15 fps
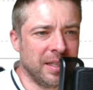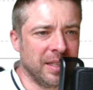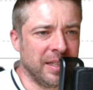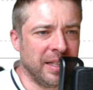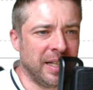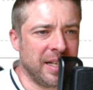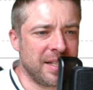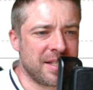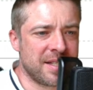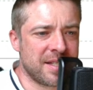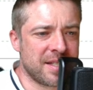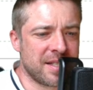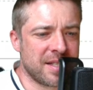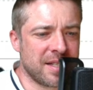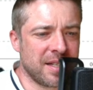
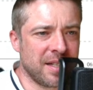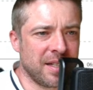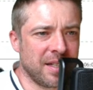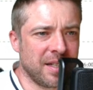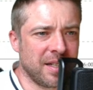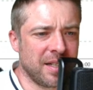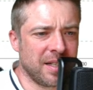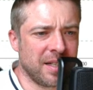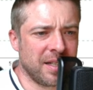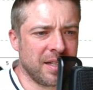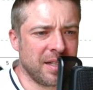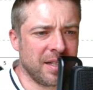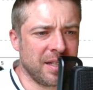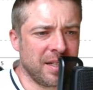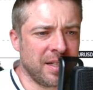let's
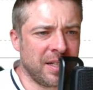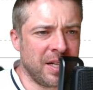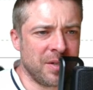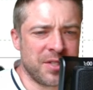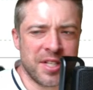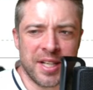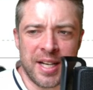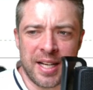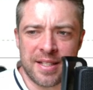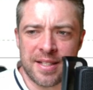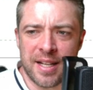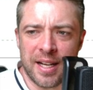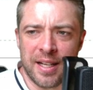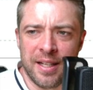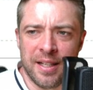go to the next
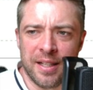day.